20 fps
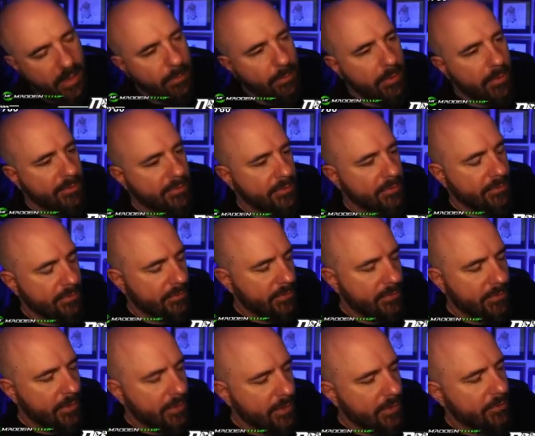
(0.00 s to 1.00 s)
Artist is
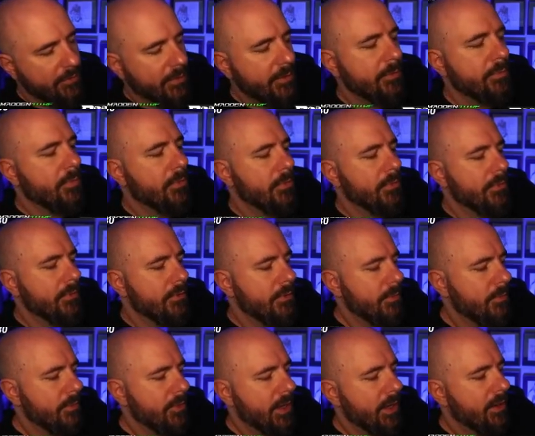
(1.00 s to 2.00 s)
it, it is it's broken. I'm
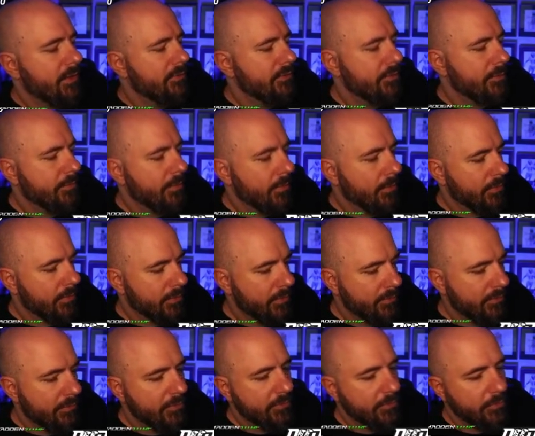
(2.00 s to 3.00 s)
gonna be honest, it's broken.
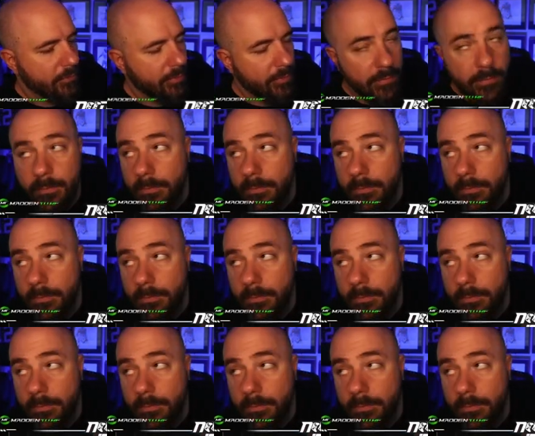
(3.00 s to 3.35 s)
It's stupid.